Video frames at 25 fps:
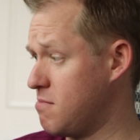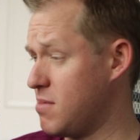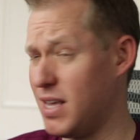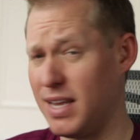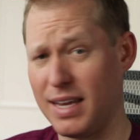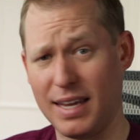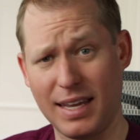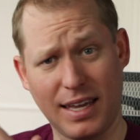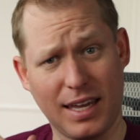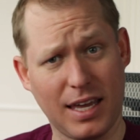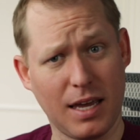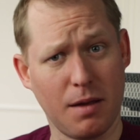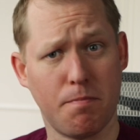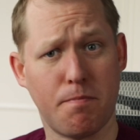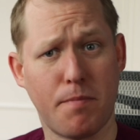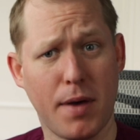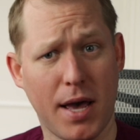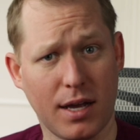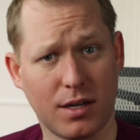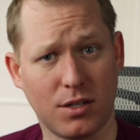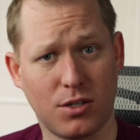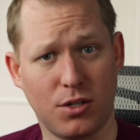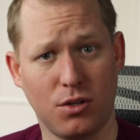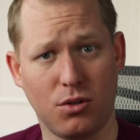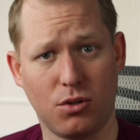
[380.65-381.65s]
and get
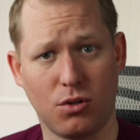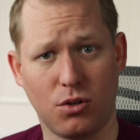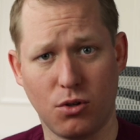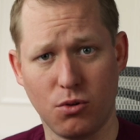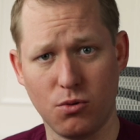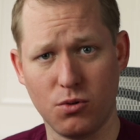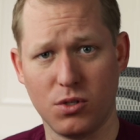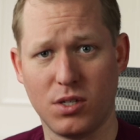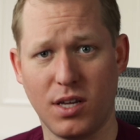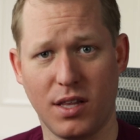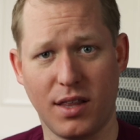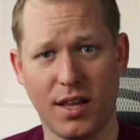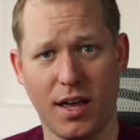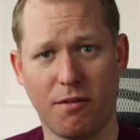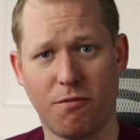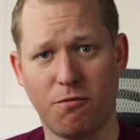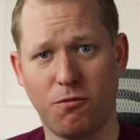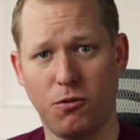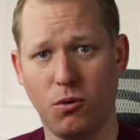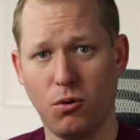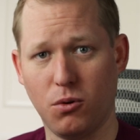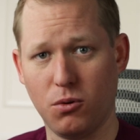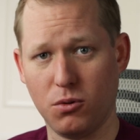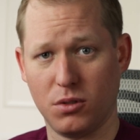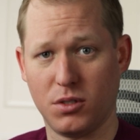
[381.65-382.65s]
back to using that
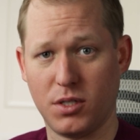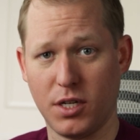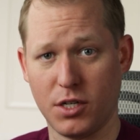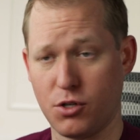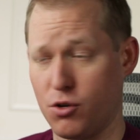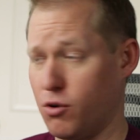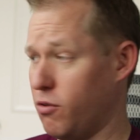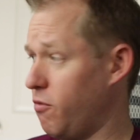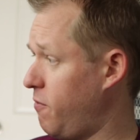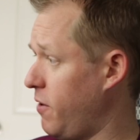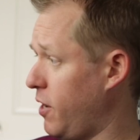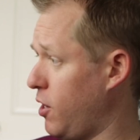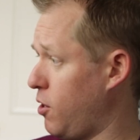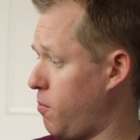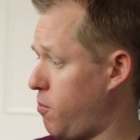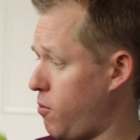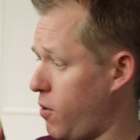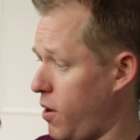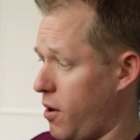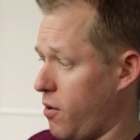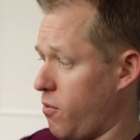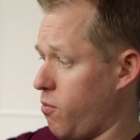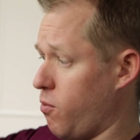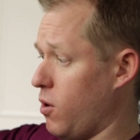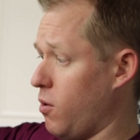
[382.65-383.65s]
full digital
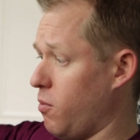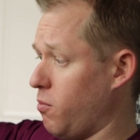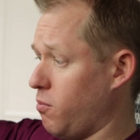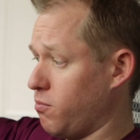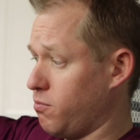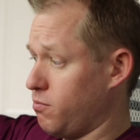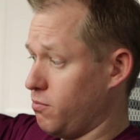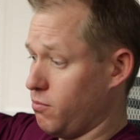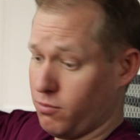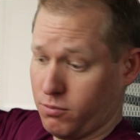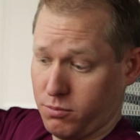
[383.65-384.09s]
fingerprint. Well,